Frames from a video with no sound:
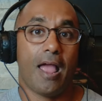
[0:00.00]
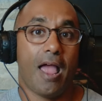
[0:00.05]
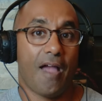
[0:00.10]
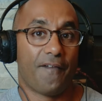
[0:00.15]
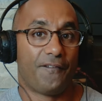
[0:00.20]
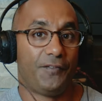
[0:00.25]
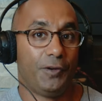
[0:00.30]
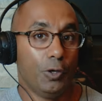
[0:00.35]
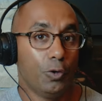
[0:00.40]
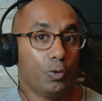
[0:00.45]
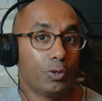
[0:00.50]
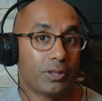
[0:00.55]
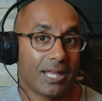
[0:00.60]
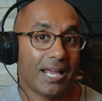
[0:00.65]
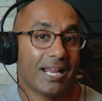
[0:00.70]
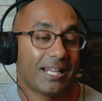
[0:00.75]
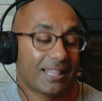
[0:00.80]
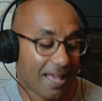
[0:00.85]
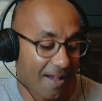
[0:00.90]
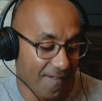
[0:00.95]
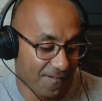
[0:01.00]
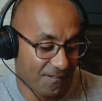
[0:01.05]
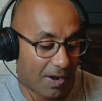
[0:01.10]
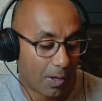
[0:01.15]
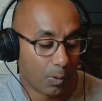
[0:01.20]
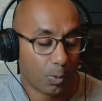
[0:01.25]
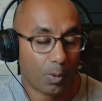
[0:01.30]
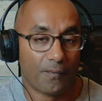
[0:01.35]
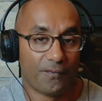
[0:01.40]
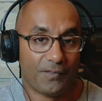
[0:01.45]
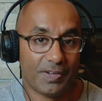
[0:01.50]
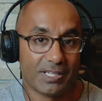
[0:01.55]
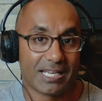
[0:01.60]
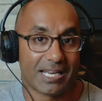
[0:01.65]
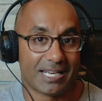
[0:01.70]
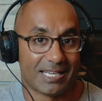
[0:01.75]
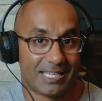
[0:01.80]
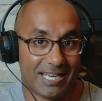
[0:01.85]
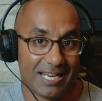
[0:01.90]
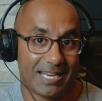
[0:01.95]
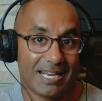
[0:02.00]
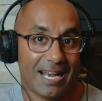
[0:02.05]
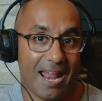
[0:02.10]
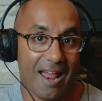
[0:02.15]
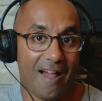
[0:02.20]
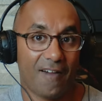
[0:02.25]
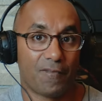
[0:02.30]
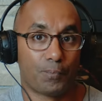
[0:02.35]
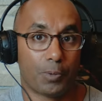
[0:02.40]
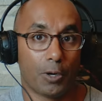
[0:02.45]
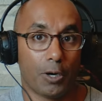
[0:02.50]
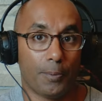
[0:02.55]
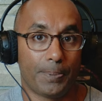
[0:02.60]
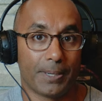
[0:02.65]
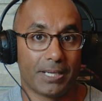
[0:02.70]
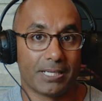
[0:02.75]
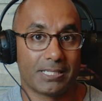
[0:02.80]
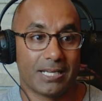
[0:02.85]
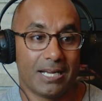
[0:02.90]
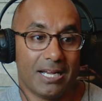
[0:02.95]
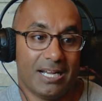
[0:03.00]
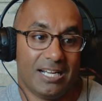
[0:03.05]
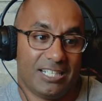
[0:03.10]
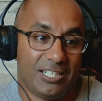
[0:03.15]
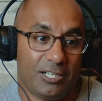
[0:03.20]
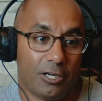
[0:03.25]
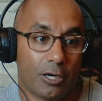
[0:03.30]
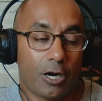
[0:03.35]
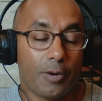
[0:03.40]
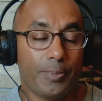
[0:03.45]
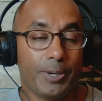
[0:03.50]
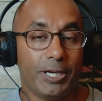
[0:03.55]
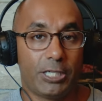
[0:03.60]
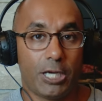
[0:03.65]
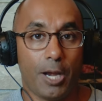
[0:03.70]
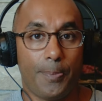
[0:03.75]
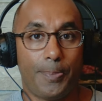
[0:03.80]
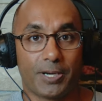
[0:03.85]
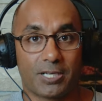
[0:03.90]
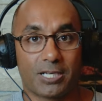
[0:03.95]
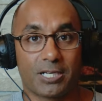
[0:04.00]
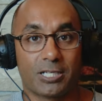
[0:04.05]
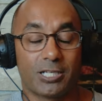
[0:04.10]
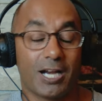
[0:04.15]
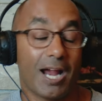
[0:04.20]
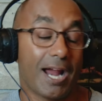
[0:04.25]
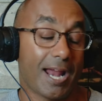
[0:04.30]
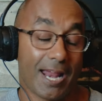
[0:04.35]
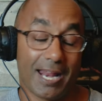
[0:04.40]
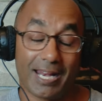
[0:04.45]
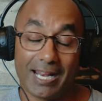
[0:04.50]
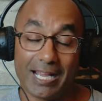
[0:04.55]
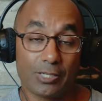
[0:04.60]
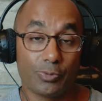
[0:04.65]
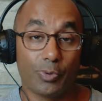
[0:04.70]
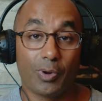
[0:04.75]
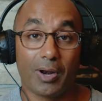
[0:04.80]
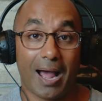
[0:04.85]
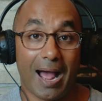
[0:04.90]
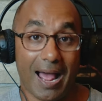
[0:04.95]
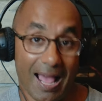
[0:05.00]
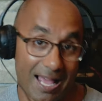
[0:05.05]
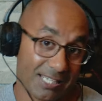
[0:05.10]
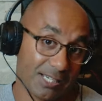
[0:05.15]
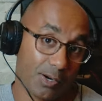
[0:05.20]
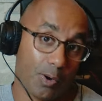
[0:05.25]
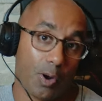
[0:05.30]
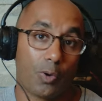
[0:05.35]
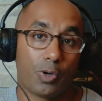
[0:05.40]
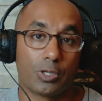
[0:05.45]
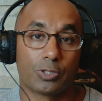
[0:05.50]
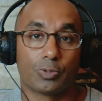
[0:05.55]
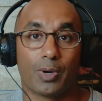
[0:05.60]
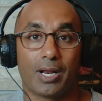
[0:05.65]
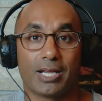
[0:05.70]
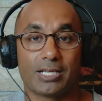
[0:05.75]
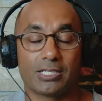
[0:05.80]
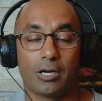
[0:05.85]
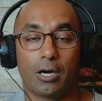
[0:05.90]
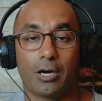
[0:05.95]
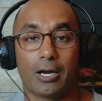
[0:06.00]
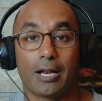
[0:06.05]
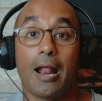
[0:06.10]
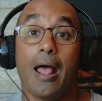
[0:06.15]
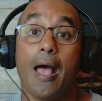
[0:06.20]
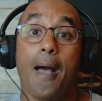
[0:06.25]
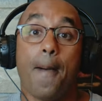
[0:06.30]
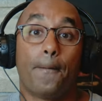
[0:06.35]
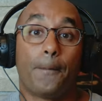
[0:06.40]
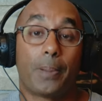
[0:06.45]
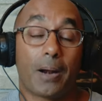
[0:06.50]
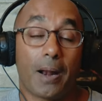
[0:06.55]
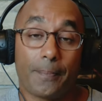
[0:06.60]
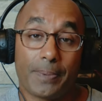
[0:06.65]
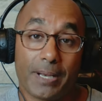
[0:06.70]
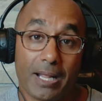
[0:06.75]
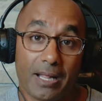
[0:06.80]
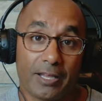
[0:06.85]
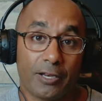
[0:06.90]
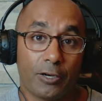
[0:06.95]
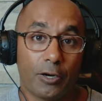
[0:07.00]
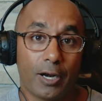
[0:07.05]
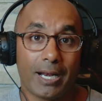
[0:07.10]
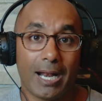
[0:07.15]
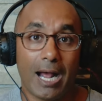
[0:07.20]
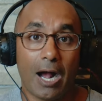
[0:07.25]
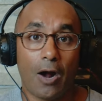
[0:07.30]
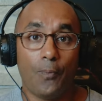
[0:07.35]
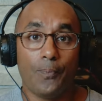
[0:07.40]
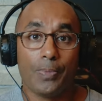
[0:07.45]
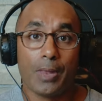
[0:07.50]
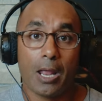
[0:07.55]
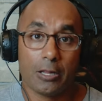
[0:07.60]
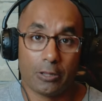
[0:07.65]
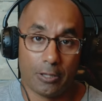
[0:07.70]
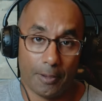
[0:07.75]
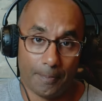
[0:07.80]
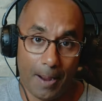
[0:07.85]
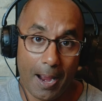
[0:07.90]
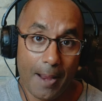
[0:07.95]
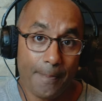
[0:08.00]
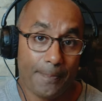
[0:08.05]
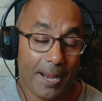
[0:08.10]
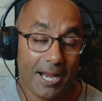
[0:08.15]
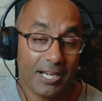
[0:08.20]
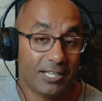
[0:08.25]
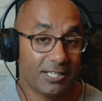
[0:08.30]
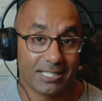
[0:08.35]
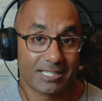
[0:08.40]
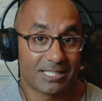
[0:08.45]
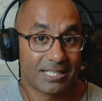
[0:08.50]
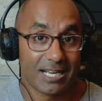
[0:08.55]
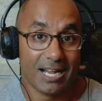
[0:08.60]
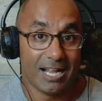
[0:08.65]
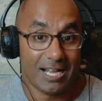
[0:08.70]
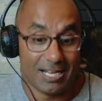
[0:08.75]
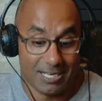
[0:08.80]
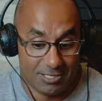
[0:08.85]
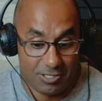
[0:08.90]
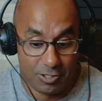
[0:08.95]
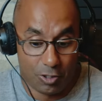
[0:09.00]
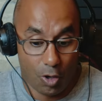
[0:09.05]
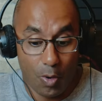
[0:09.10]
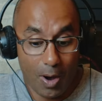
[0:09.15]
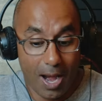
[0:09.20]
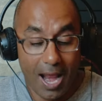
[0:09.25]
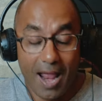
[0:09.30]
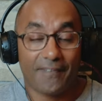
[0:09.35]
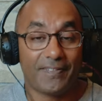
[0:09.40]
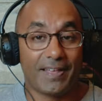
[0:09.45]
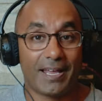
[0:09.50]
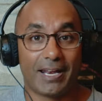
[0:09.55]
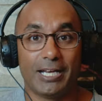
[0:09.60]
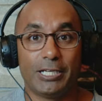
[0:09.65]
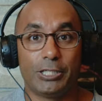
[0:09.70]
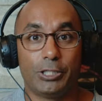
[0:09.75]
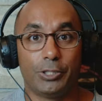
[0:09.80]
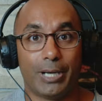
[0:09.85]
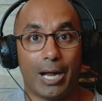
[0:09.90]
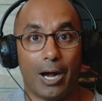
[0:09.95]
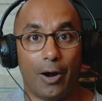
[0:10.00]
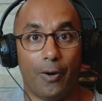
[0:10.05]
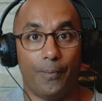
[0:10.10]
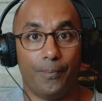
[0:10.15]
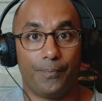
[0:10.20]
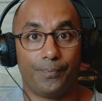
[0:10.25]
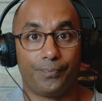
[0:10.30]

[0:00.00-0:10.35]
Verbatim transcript: If you think that follow-up visit didn't have purpose, you're going to be sheepish and shy. And guess what? That's how I was when I started. But I'm telling you right now that my patients don't have that issue now.